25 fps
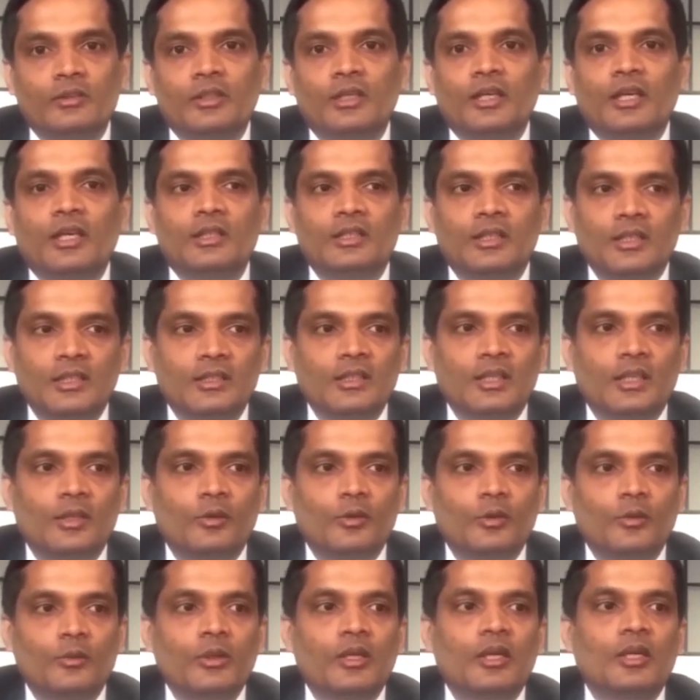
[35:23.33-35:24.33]
So the
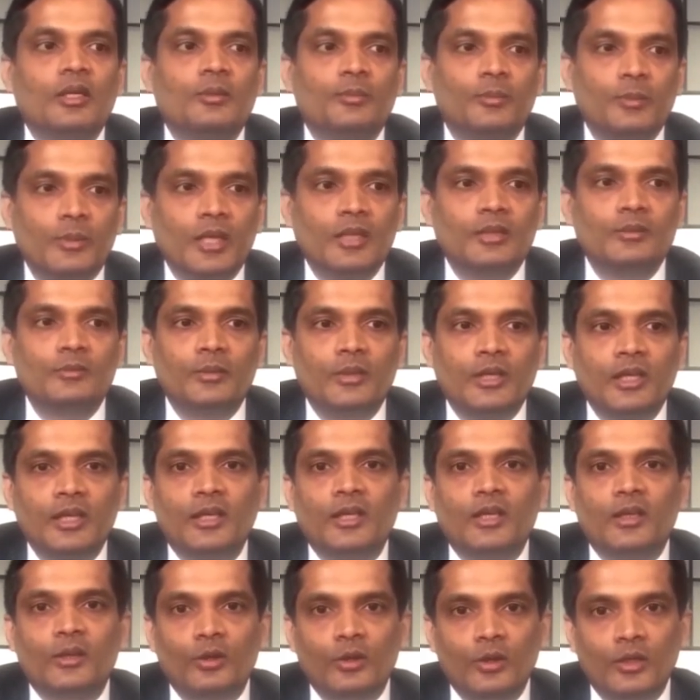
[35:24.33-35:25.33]
surgery's
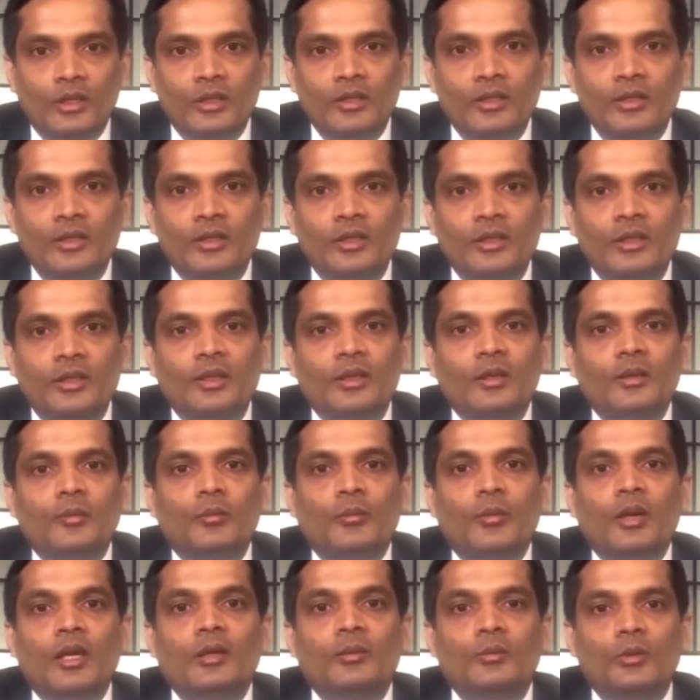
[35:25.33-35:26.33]
principle is
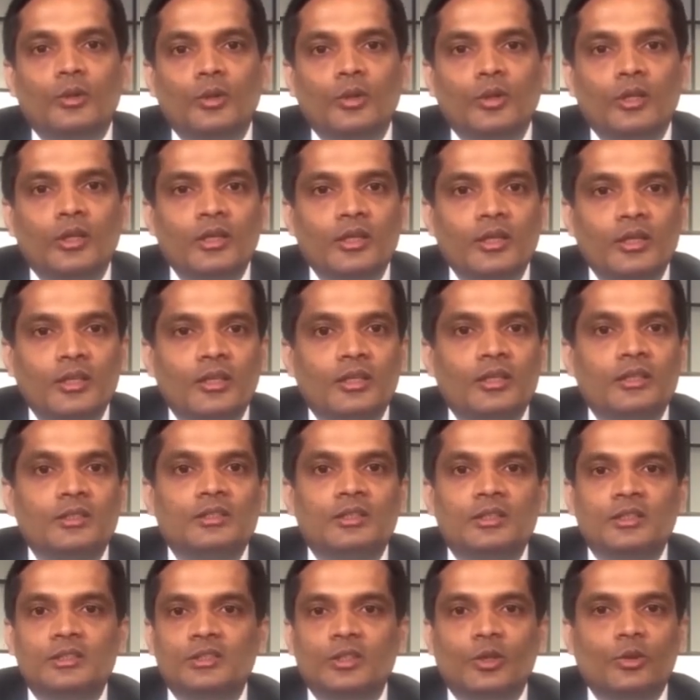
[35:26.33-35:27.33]
revolving around decompression.
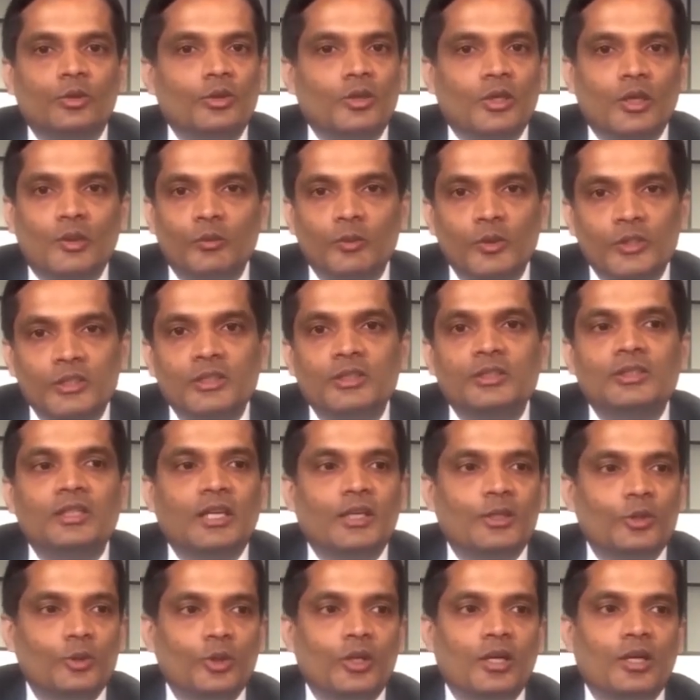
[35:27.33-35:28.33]
If it is central
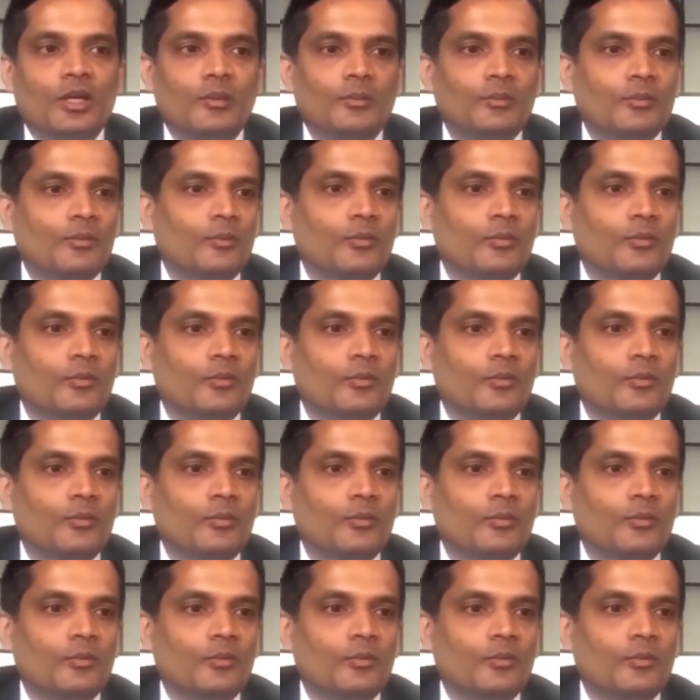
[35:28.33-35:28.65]
canal